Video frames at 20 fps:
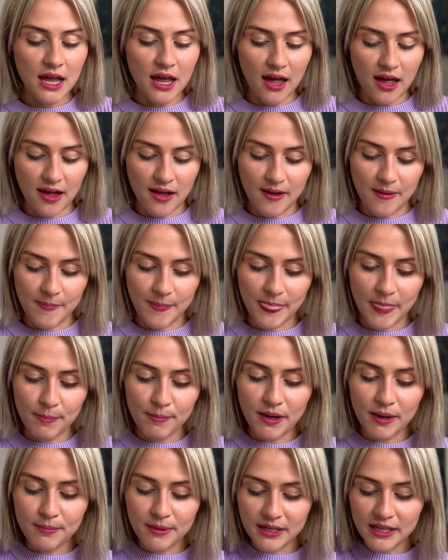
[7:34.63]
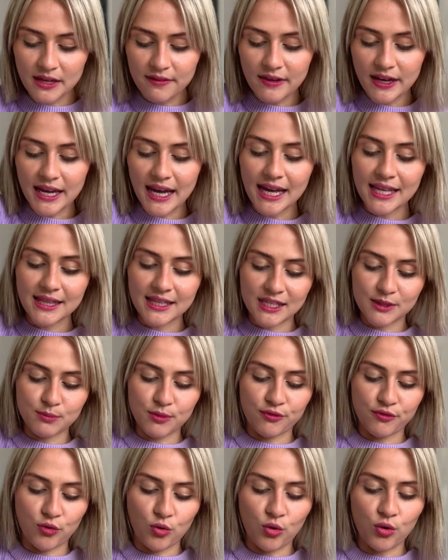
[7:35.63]
But I believe I had this
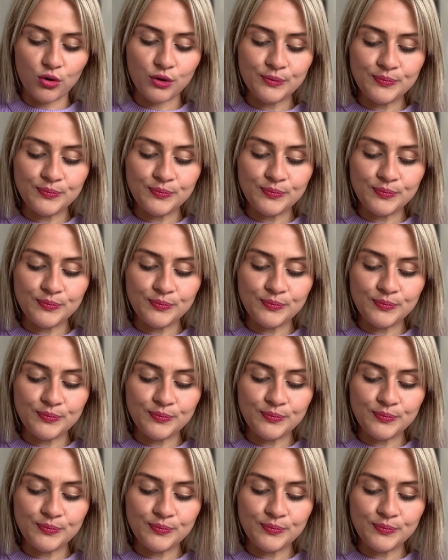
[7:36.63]
before